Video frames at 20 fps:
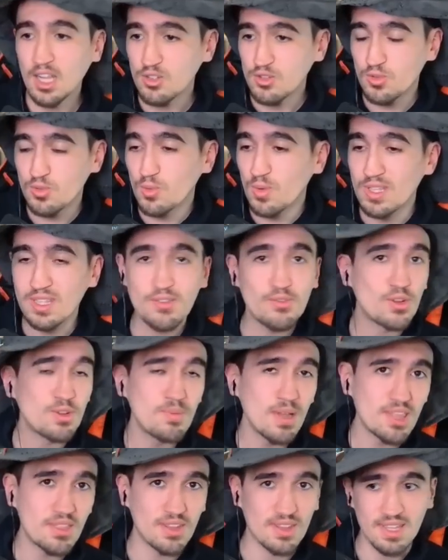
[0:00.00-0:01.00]
I should do a different
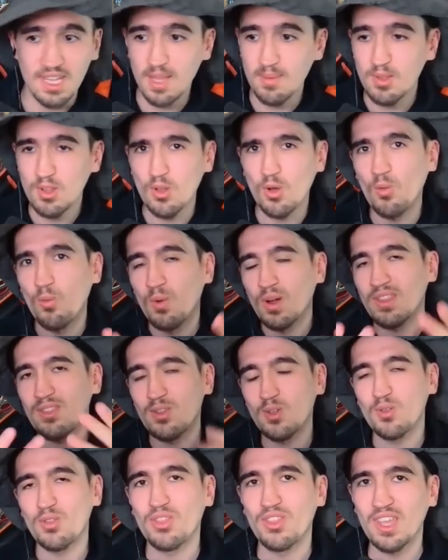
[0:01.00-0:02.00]
method. Let me know what
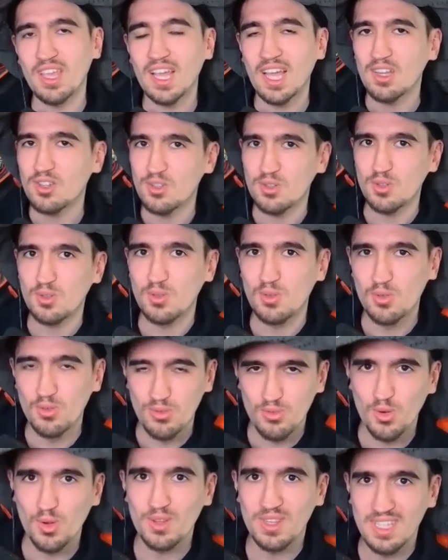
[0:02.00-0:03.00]
you think I should do
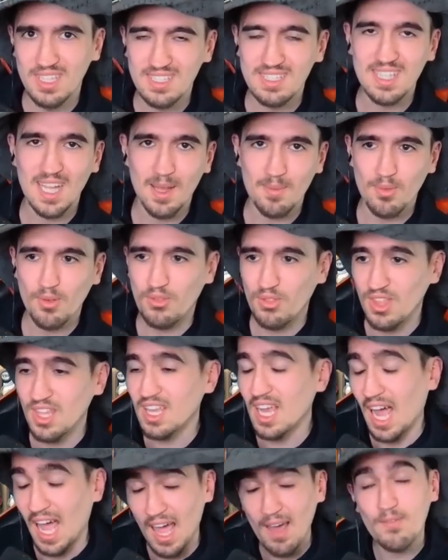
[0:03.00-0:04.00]
for this type of
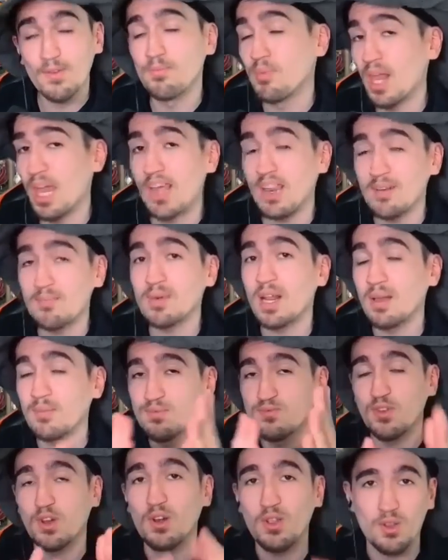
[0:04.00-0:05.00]
thing. I have a plan, but
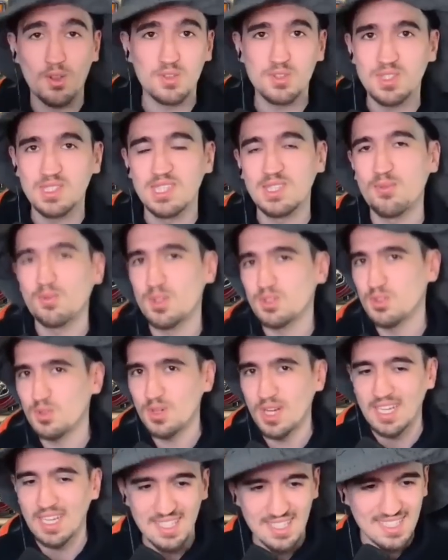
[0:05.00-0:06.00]
I'm very curious to see what
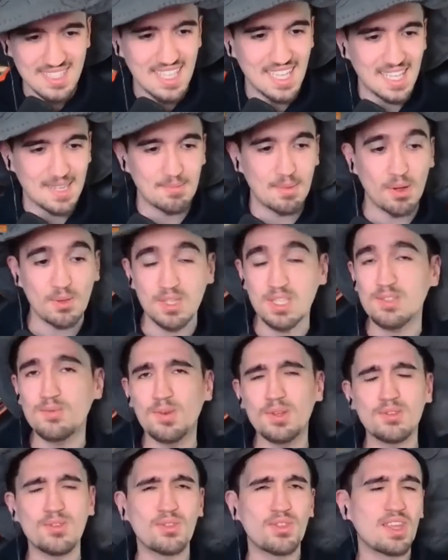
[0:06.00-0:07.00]
you guys are saying about this.
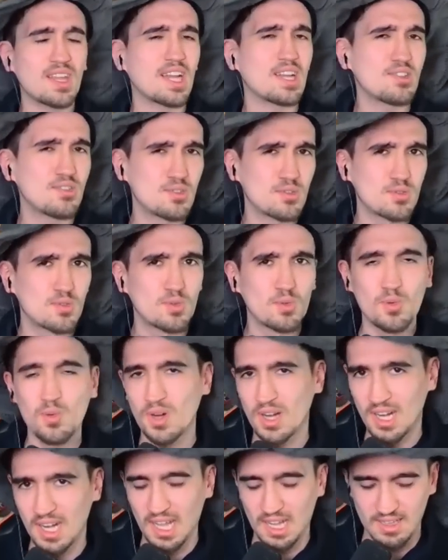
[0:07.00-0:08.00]
What do you think I should
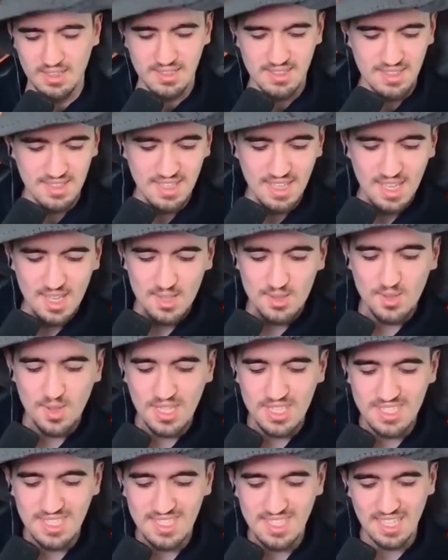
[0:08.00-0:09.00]
do next? So
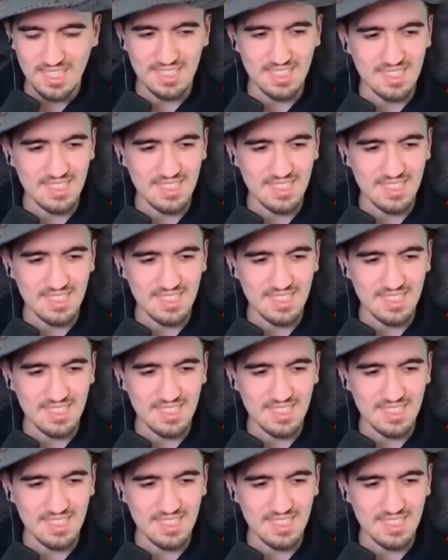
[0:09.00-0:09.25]
let's discuss.